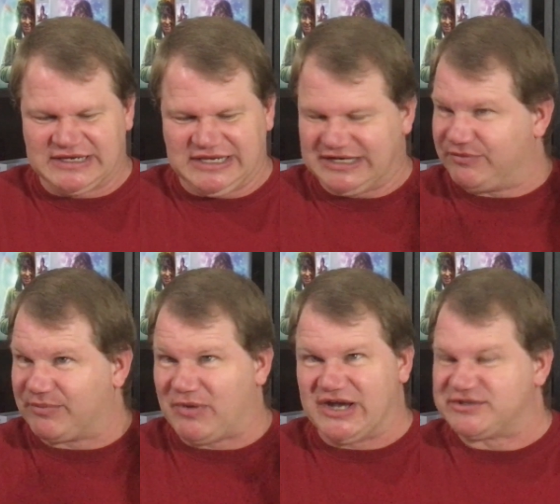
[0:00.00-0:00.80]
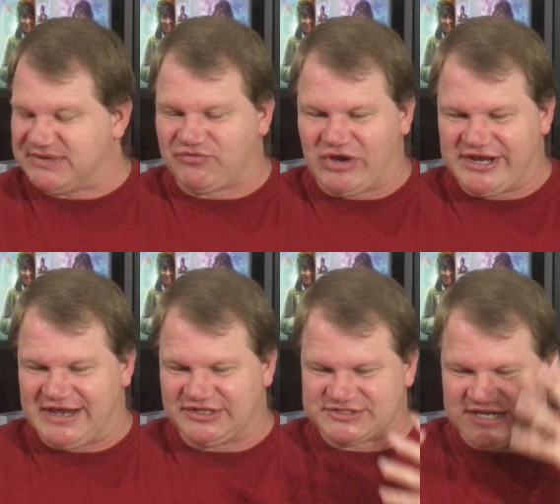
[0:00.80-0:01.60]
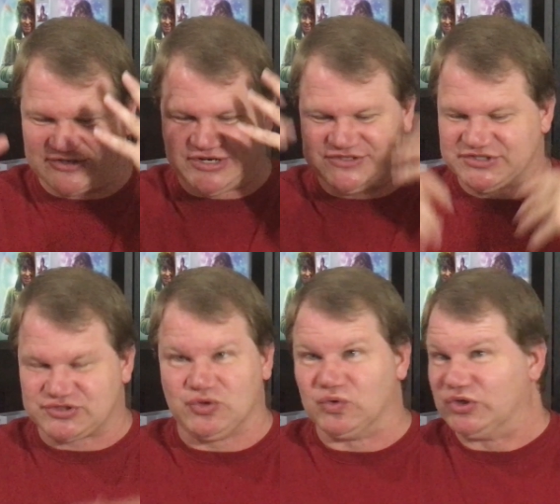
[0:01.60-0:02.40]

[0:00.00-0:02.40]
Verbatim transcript: Again, he reminds me of Wayne Alexander. He has this cool